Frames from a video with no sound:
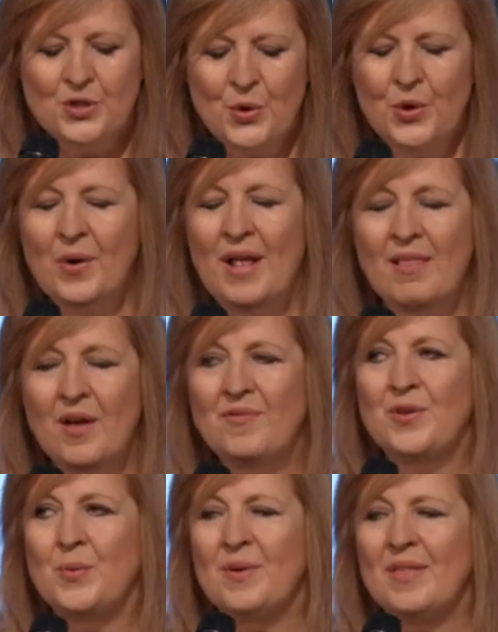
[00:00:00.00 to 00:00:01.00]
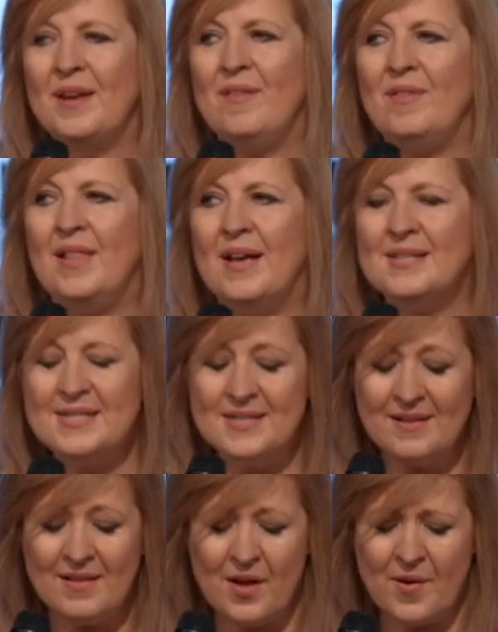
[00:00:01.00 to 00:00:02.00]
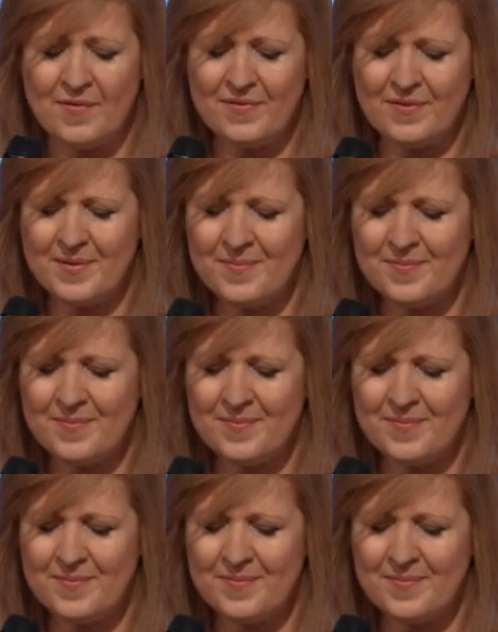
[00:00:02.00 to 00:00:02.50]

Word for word: Daughter, I love you with an everlasting love.